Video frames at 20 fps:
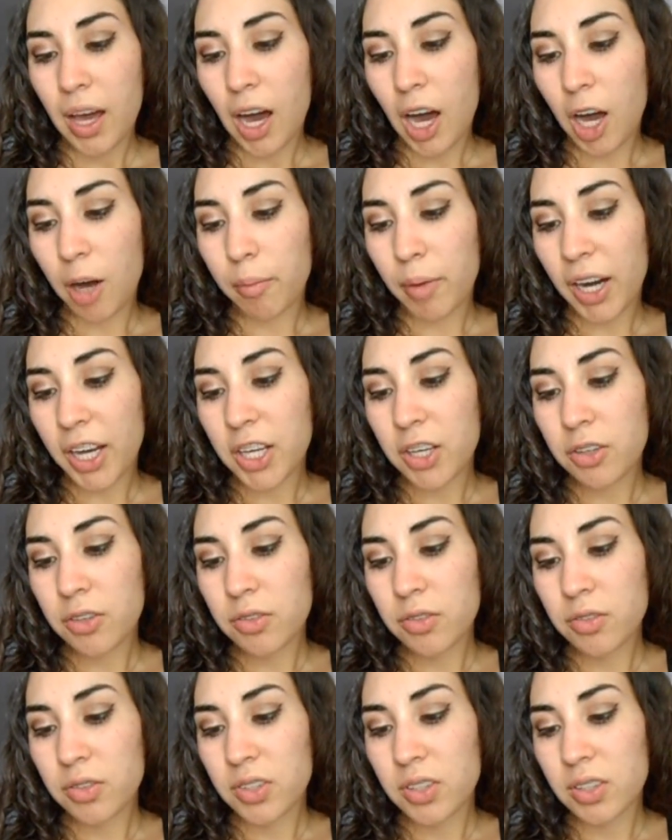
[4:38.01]
I
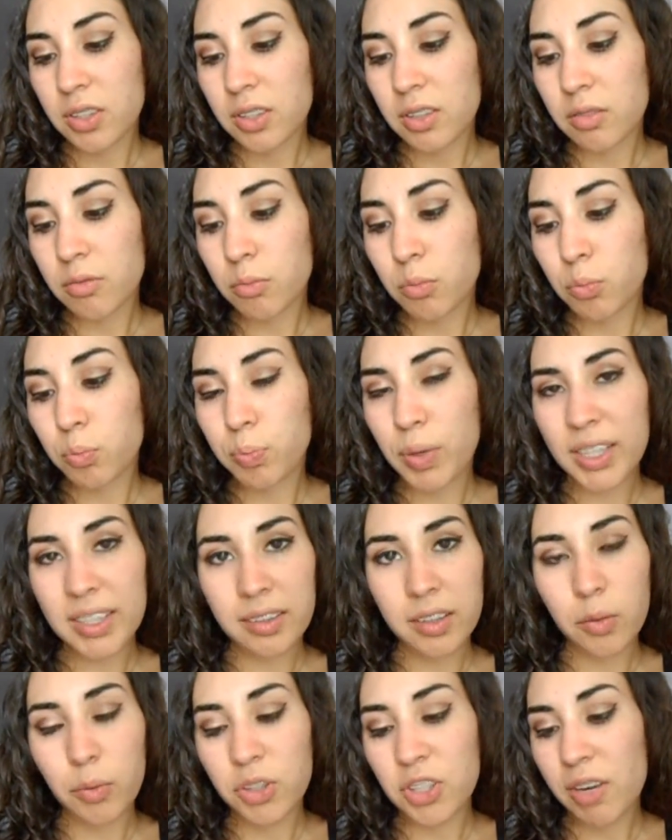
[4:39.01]
use
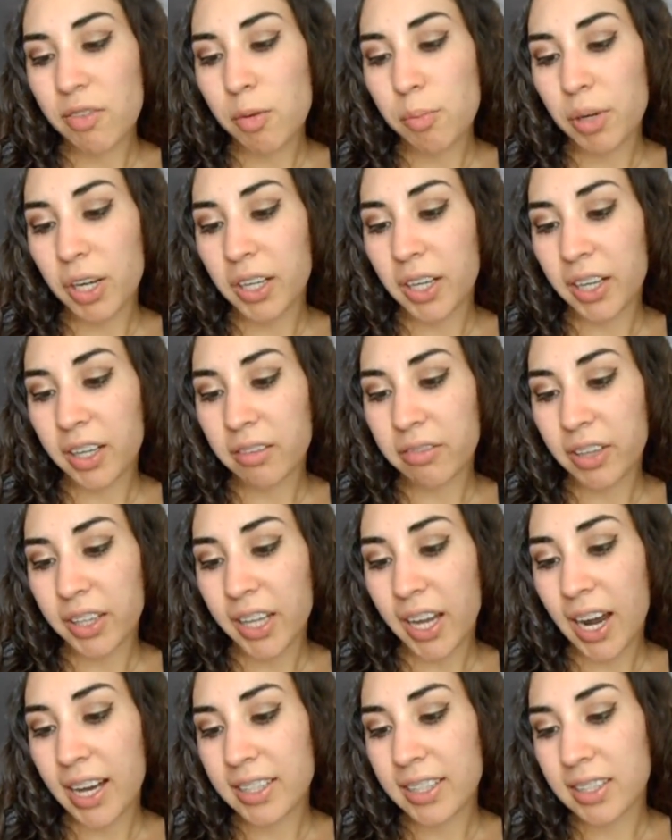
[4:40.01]
basically whichever brand I can find
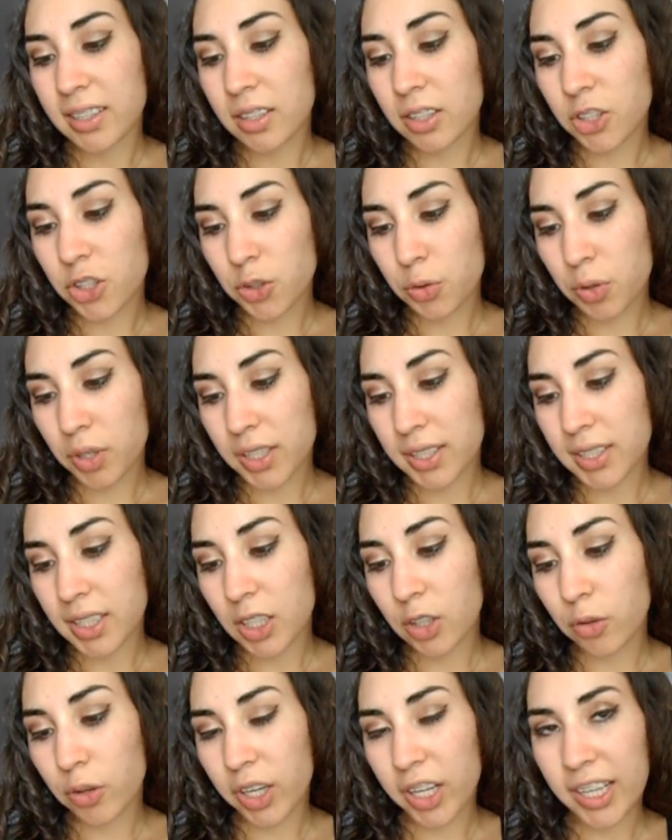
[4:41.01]
that has the shortest
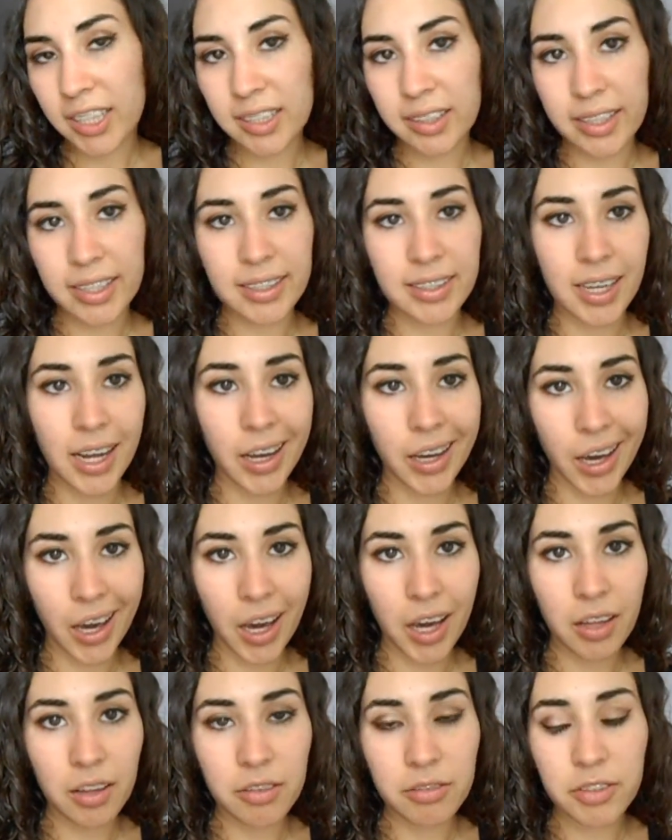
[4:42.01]
ingredients list,
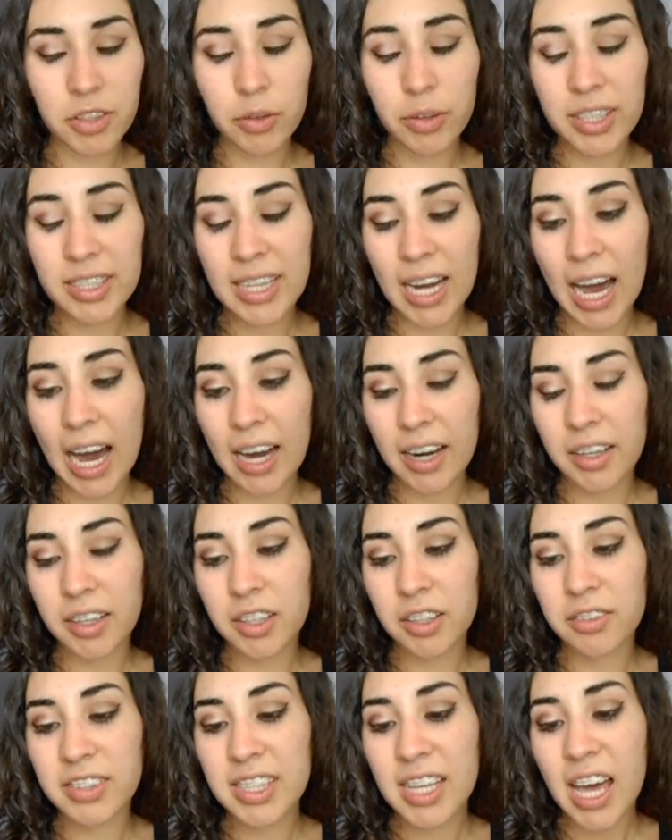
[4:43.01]
aka the fewest
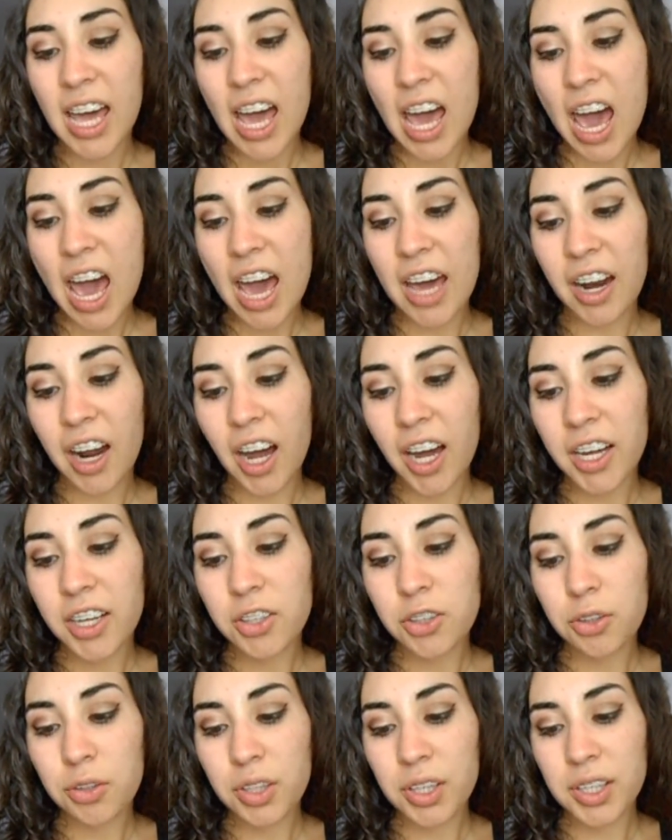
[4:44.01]
additives, and I
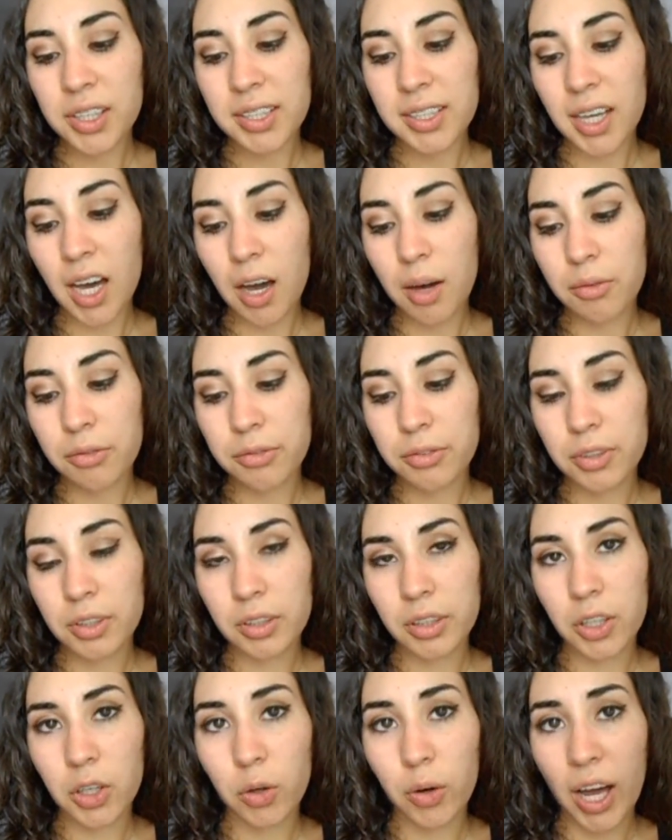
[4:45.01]
do this for a
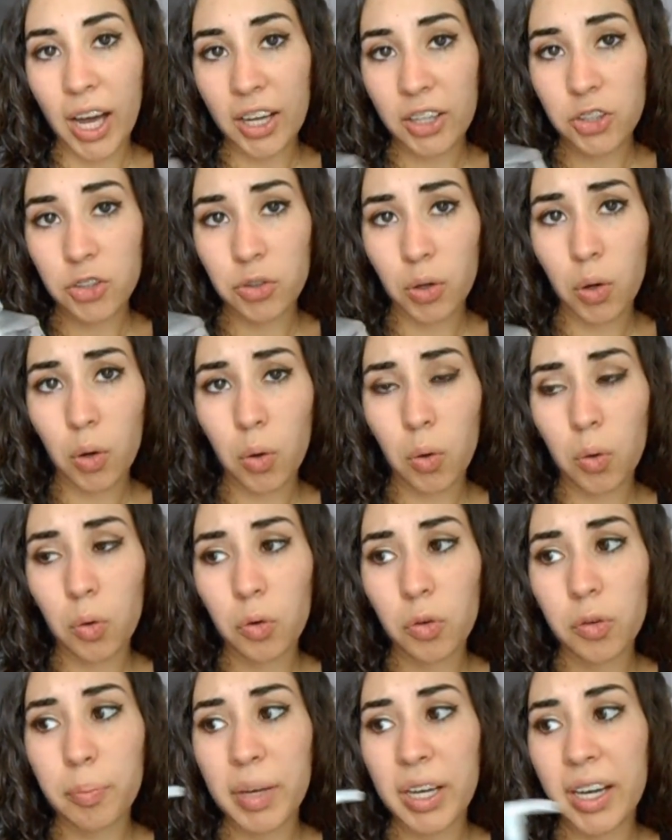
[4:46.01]
little extra
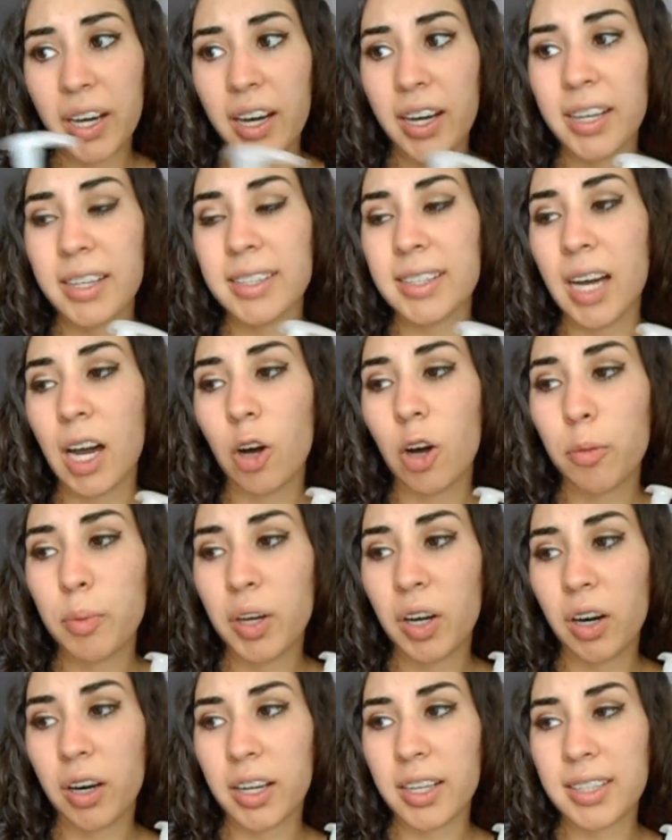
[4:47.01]
hold because I'll
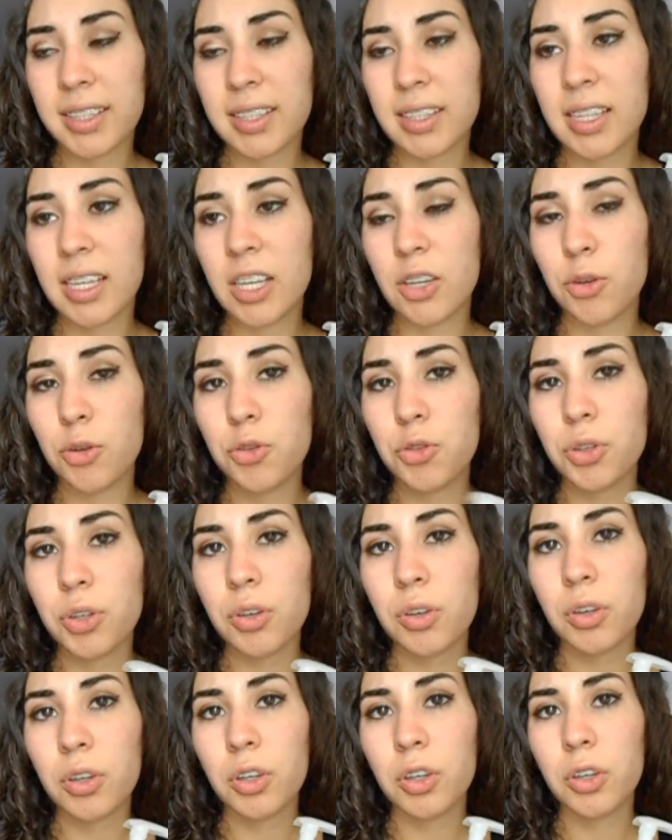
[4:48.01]
be honest, the
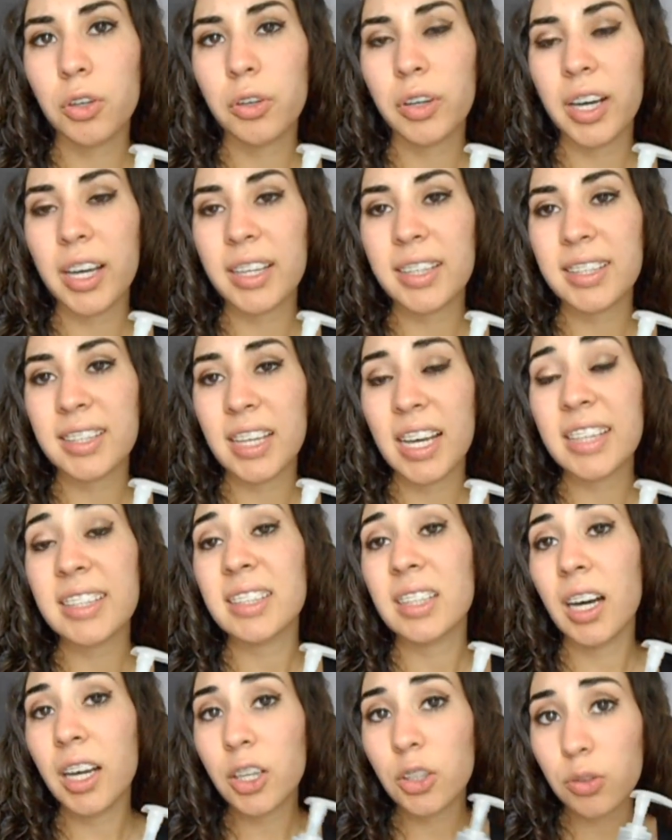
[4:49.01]
Nutra
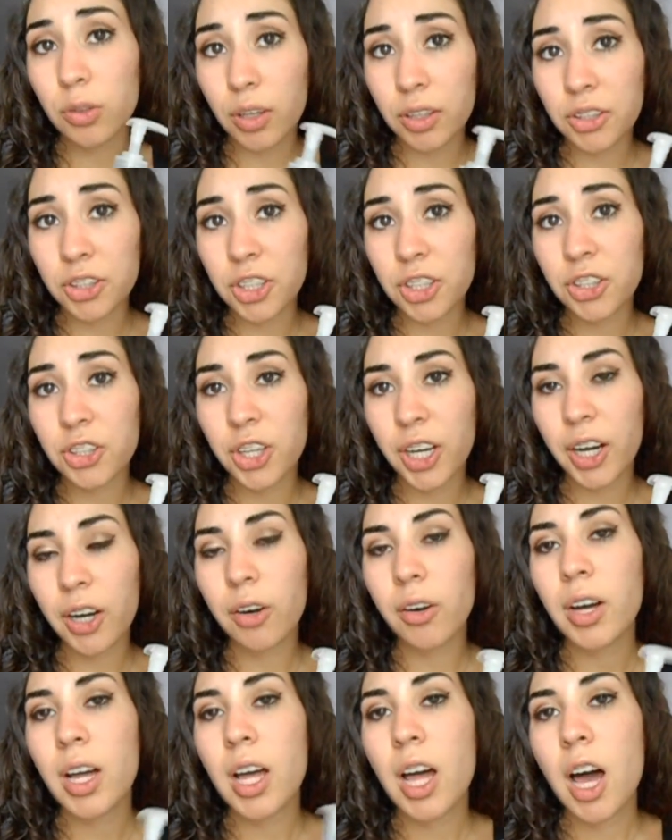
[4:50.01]
it's not a crunchy
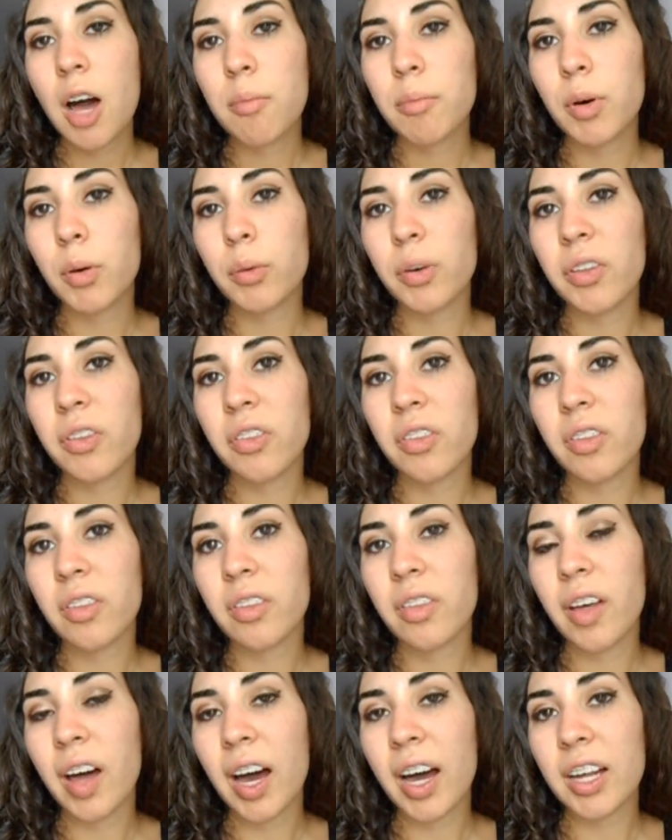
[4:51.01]
gel, but with
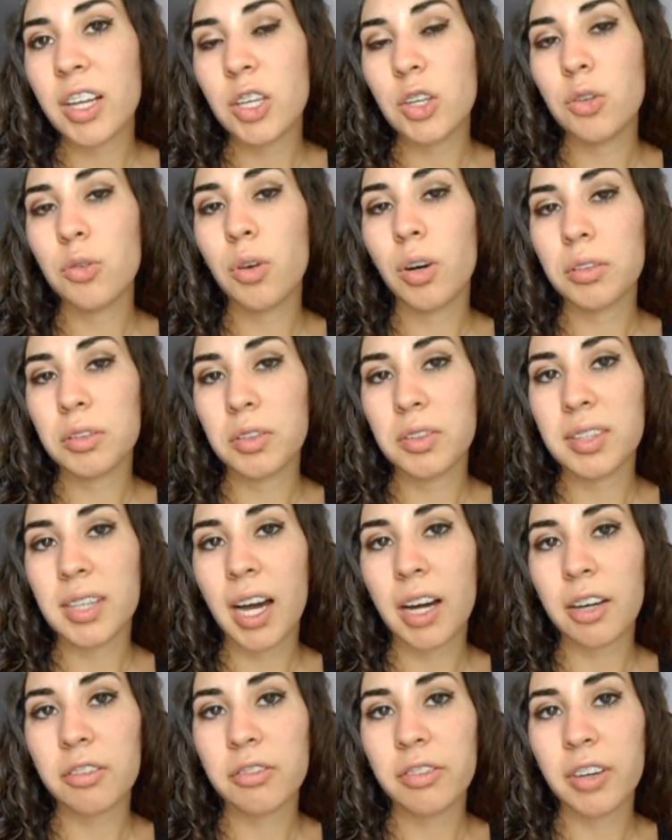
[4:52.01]
that you also
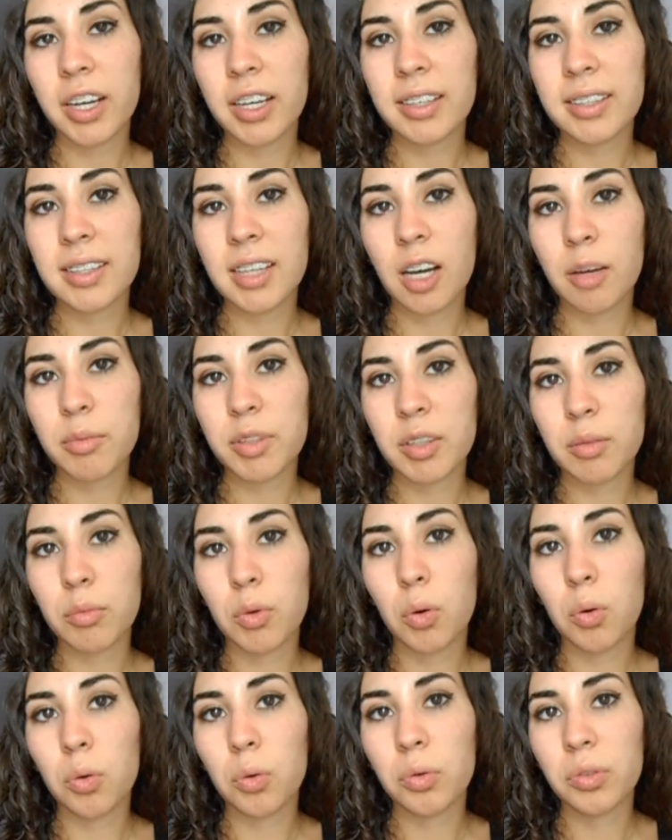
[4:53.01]
sacrifice some
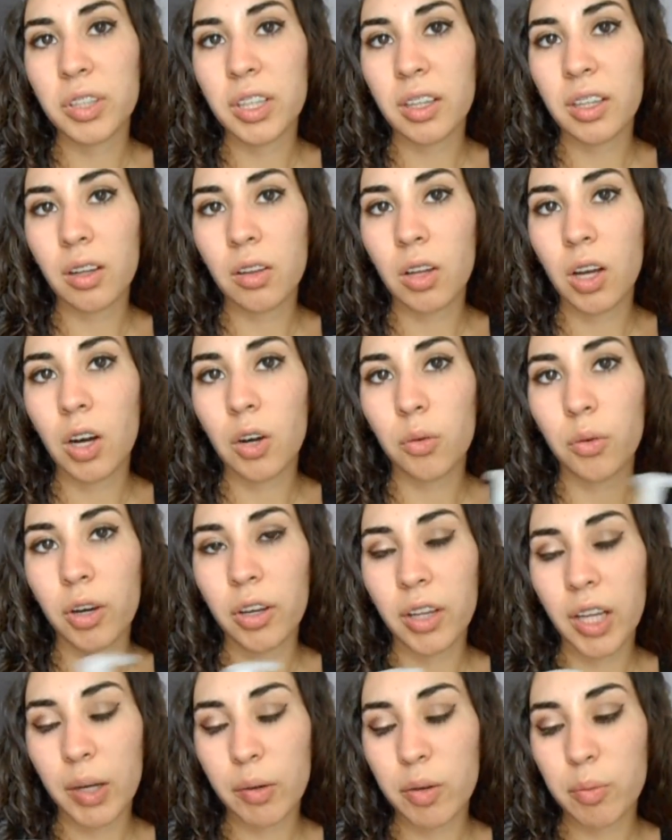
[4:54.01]
hold in the long
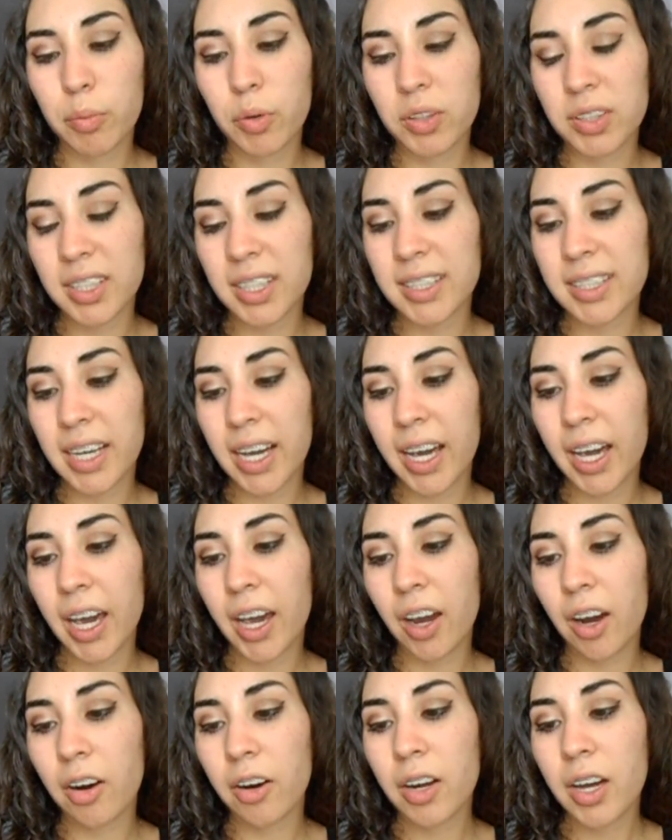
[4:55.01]
run, like with multi-day
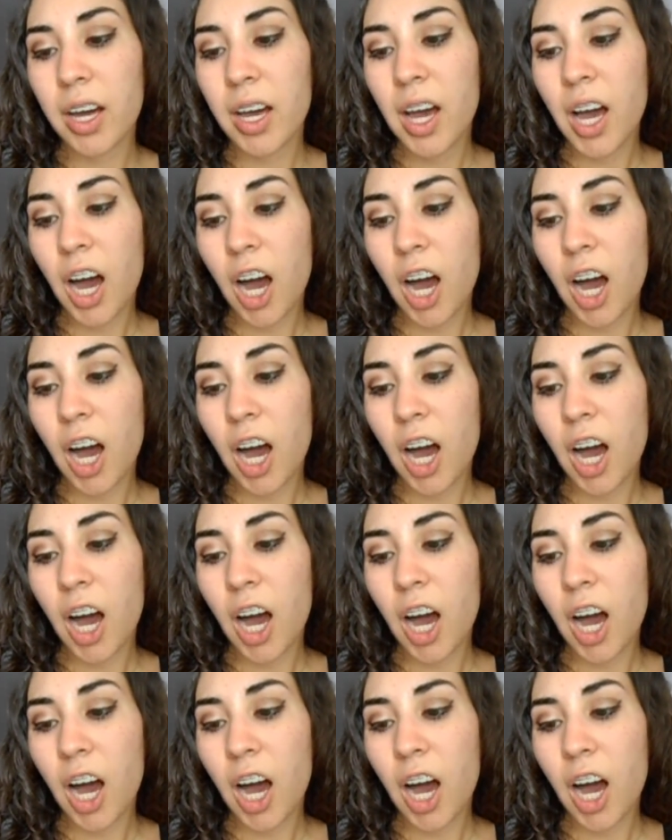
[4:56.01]
hair.